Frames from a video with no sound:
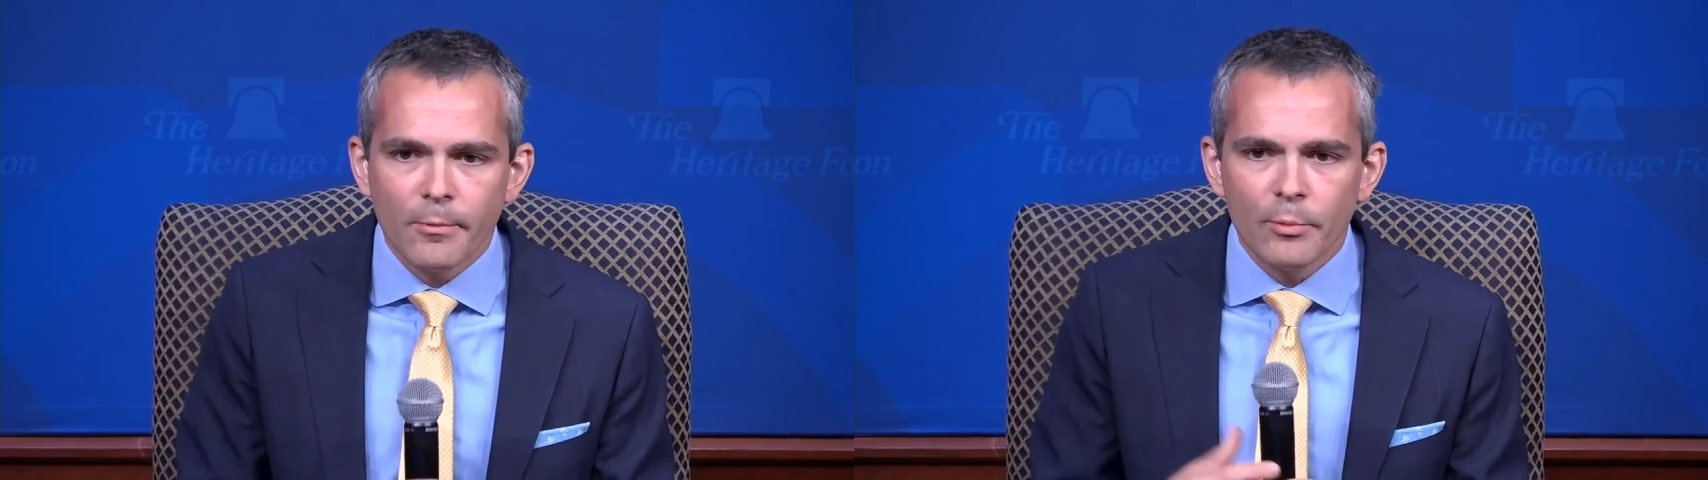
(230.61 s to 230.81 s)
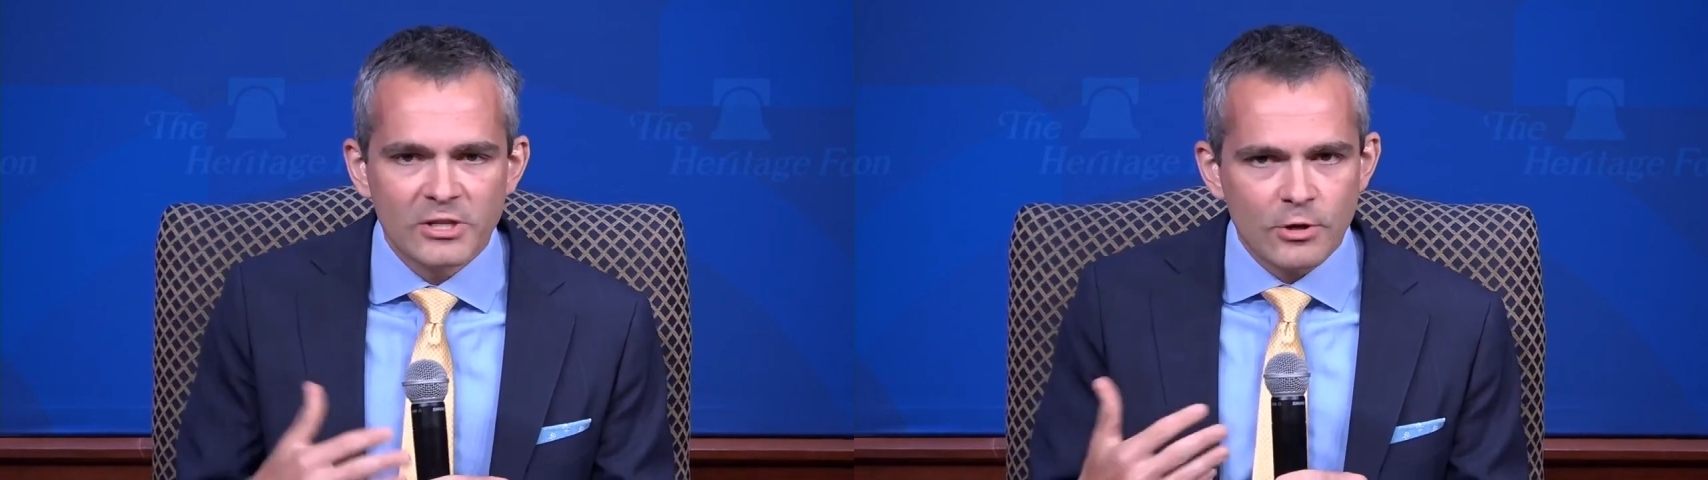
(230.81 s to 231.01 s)

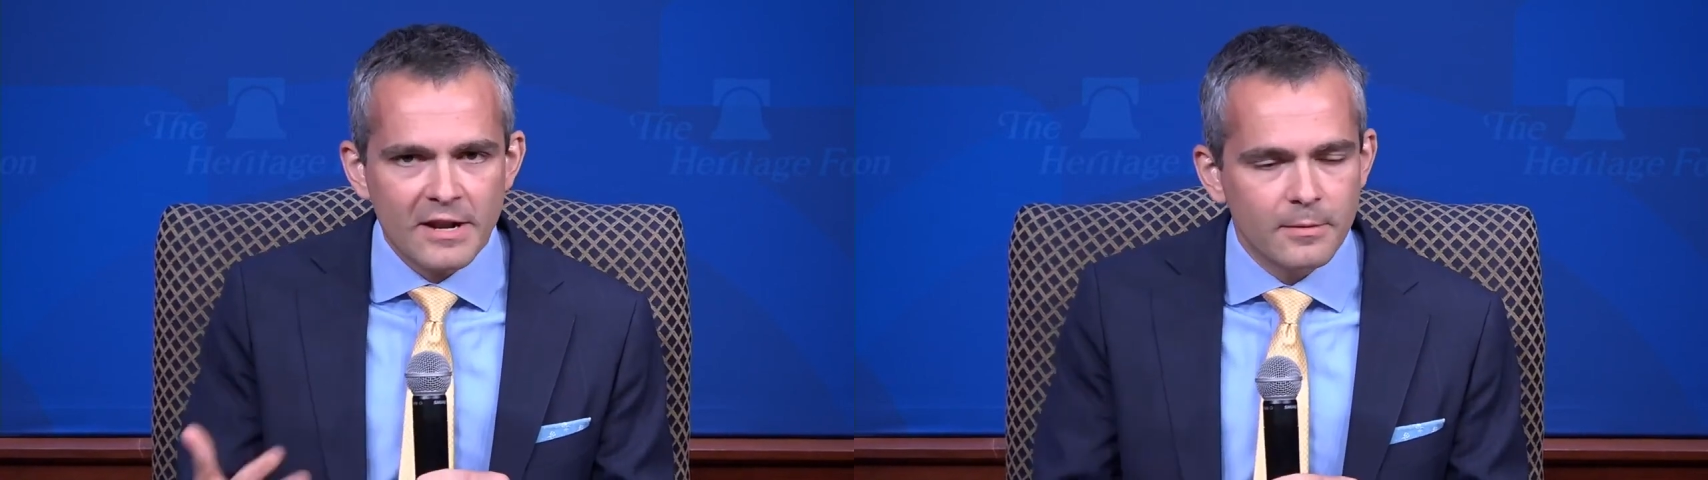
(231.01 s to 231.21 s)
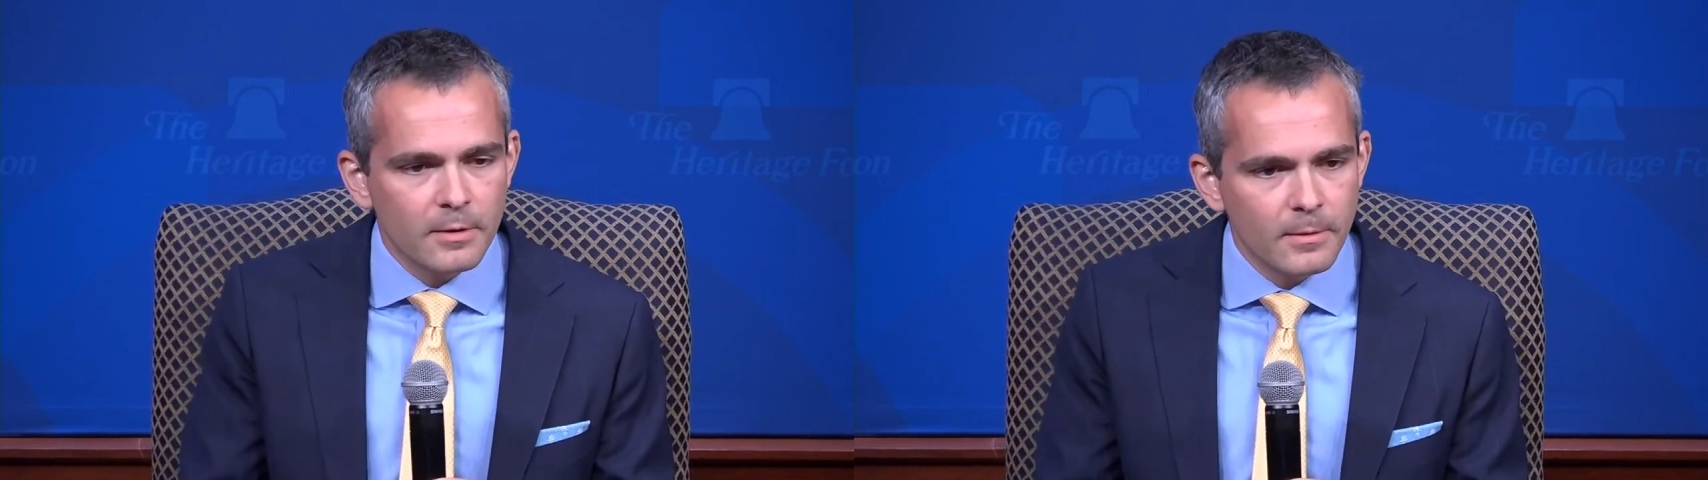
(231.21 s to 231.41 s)
when we
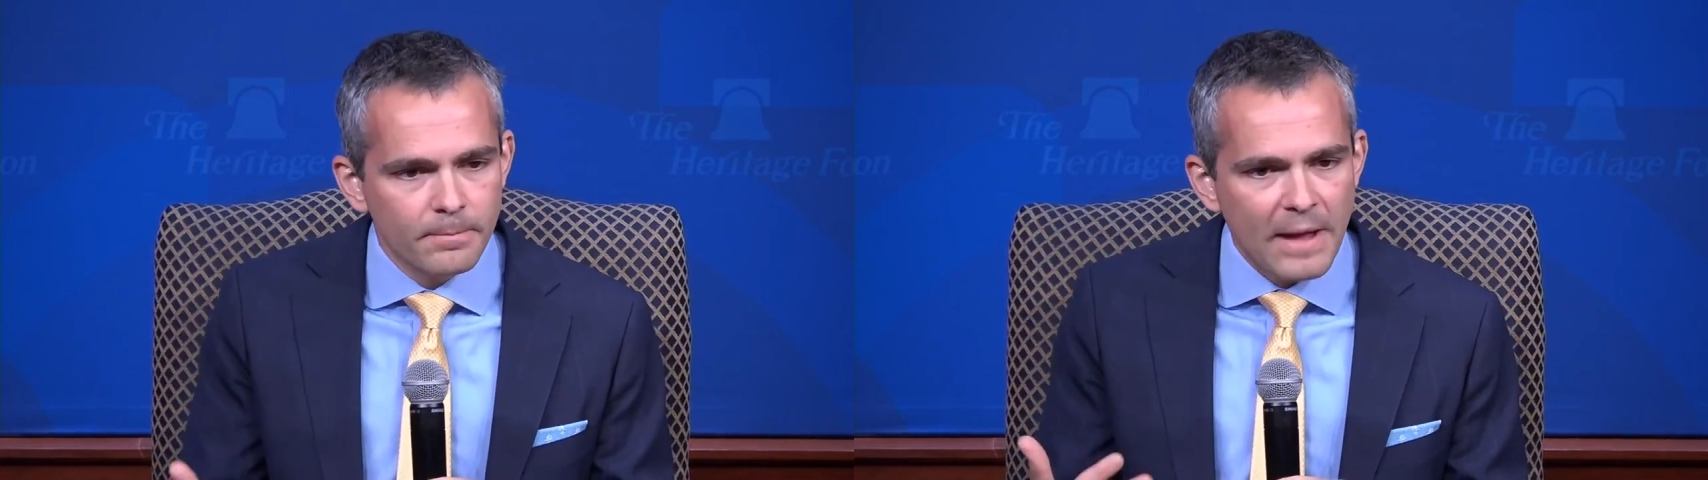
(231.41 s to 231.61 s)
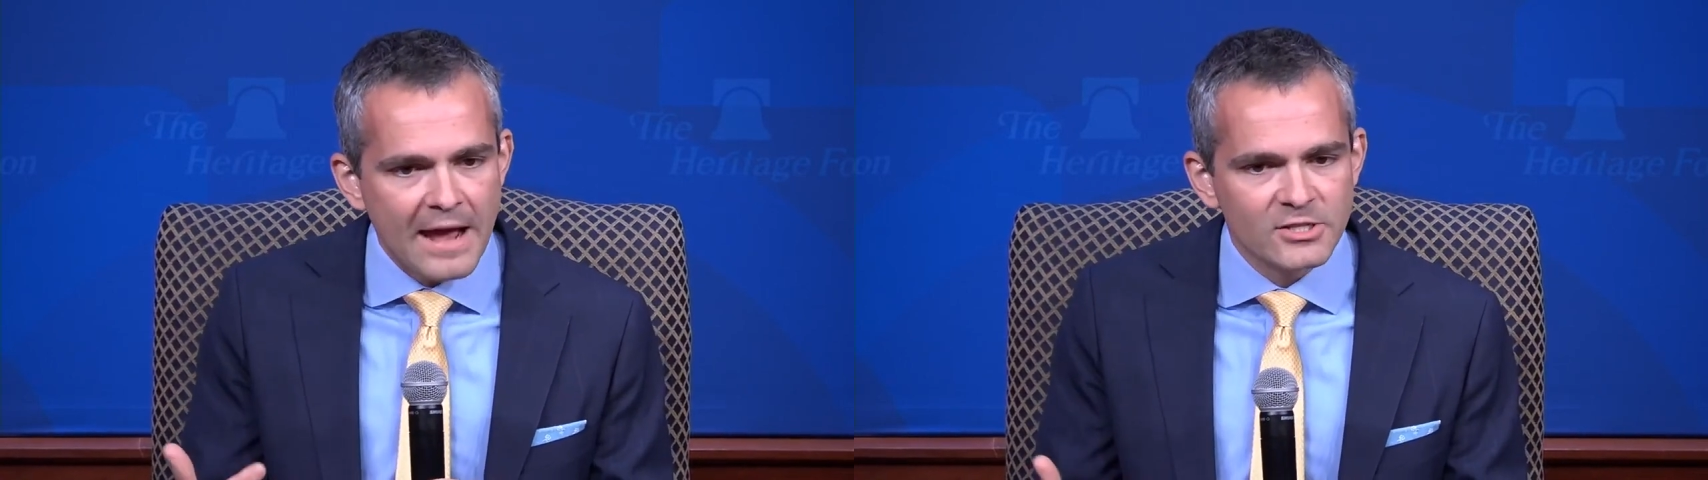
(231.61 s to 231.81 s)
try to
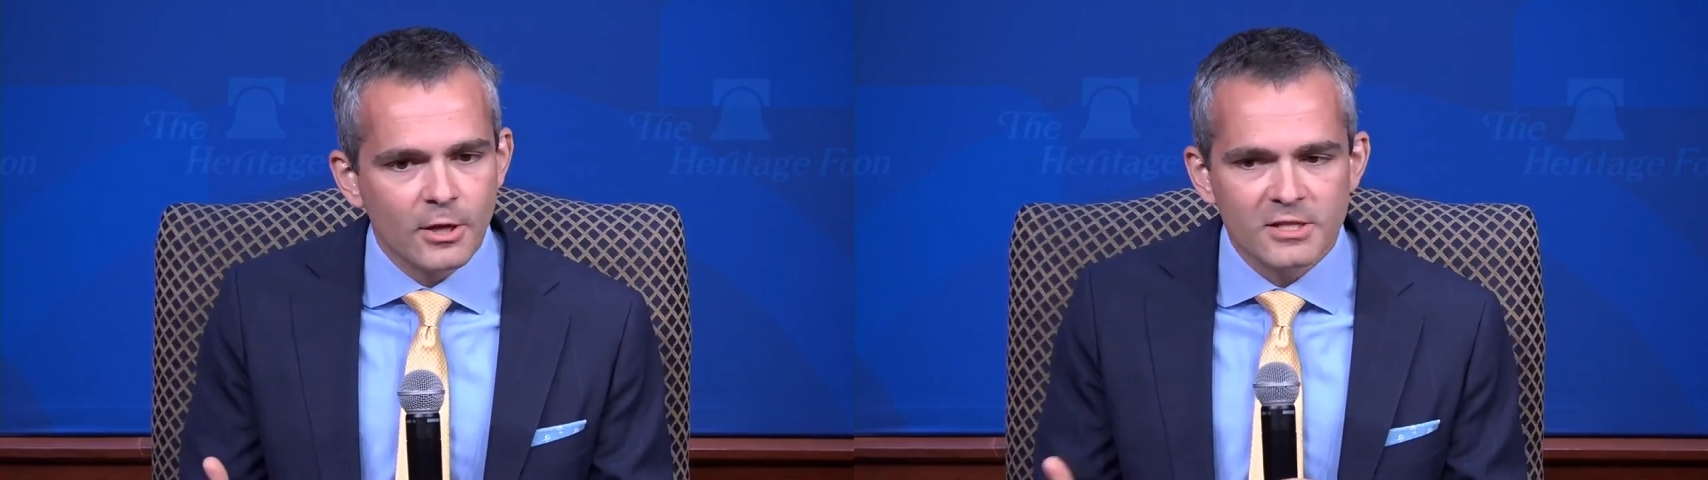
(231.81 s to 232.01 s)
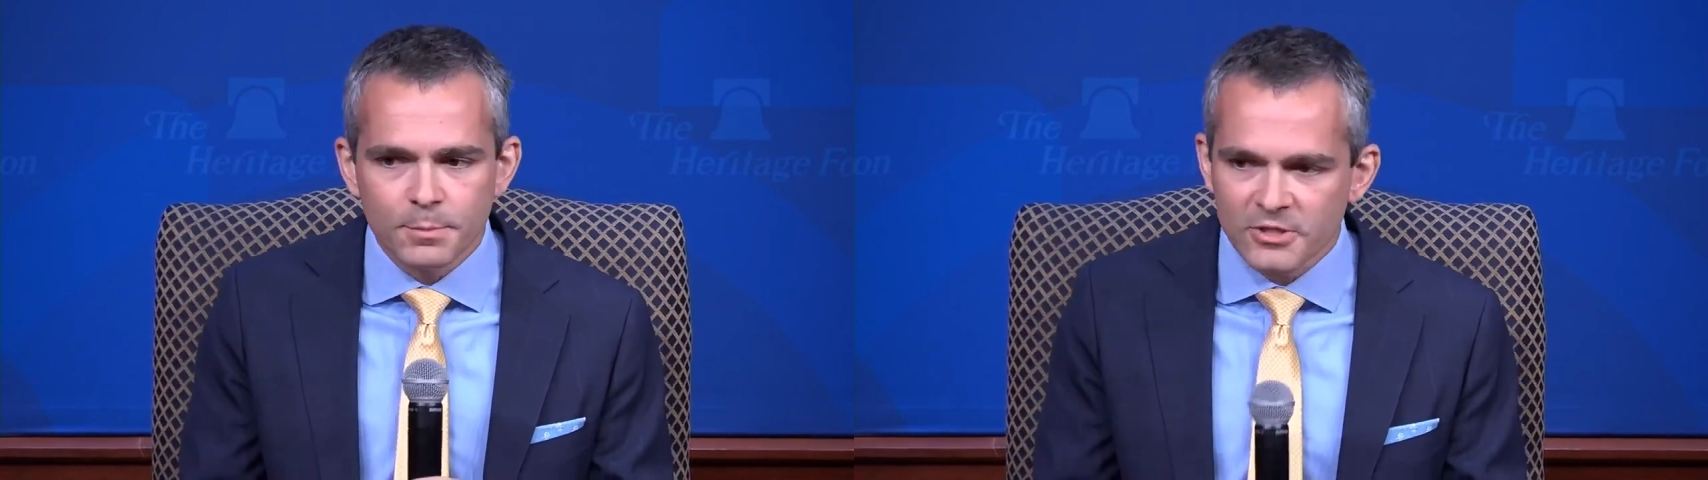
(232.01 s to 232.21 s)
pass laws